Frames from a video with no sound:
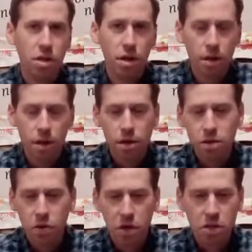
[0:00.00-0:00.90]
So ancient
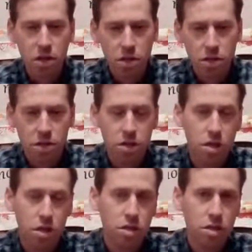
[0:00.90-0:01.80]
Cush is
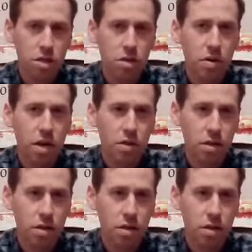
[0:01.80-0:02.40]
a location